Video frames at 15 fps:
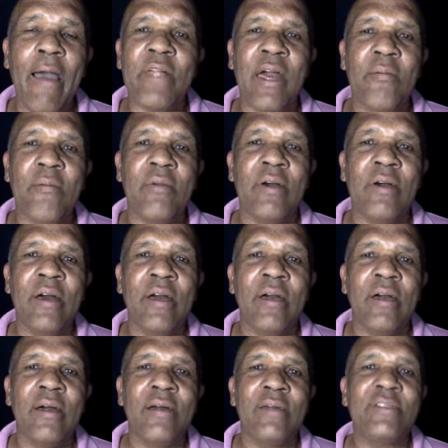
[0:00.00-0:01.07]
them
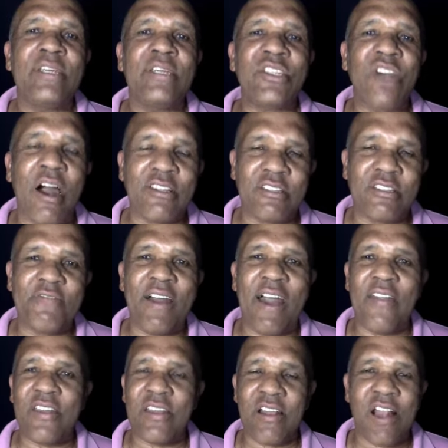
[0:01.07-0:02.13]
detoxify
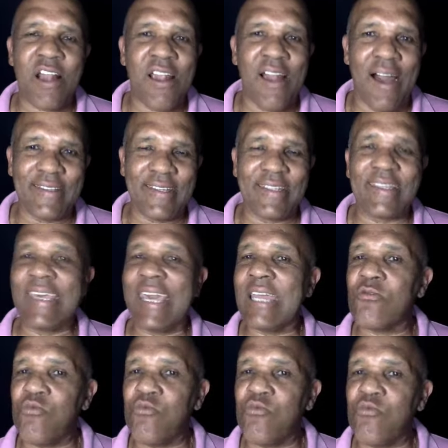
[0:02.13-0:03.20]
their closet, get
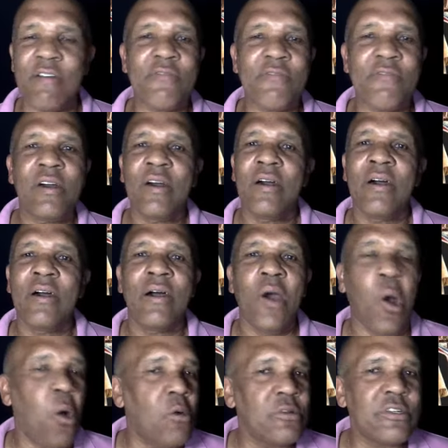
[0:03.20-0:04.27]
rid of
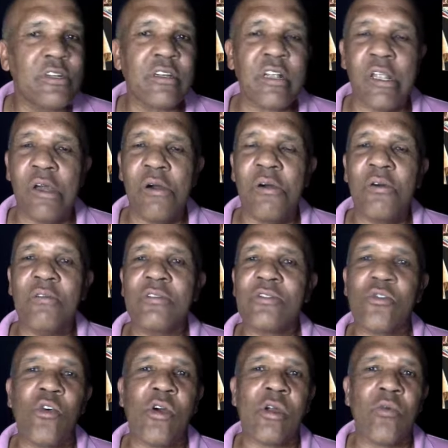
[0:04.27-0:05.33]
older clothes
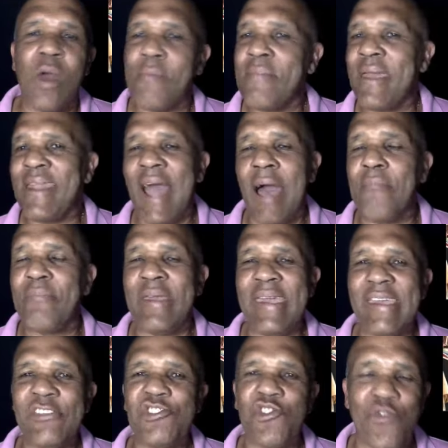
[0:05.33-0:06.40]
or what may not
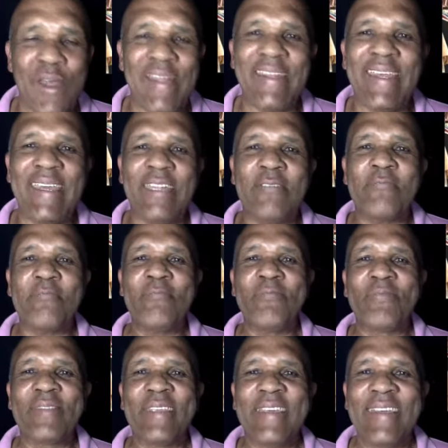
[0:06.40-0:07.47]
be trending.
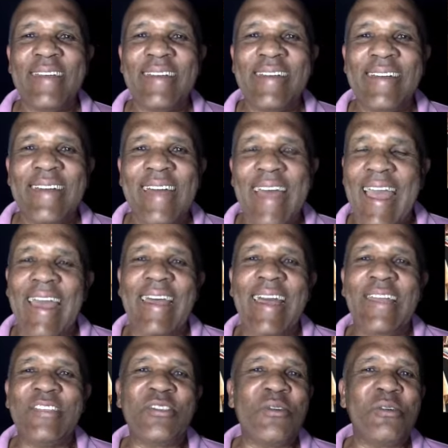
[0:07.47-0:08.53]

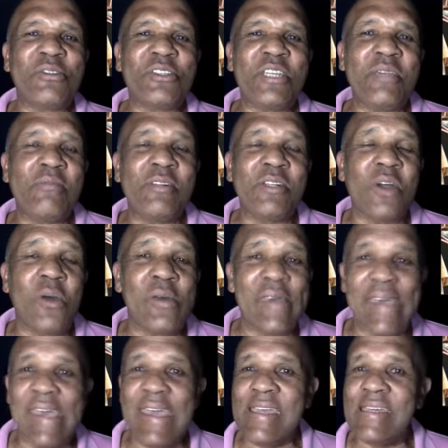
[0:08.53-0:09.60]
And so she will go
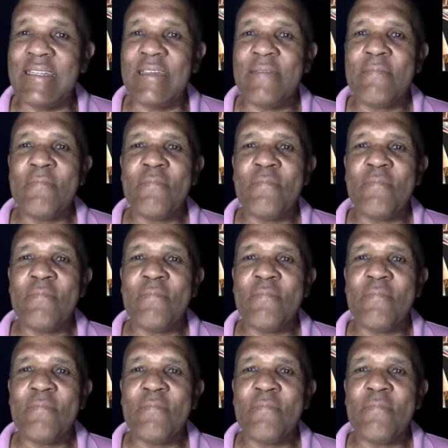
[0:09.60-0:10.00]
in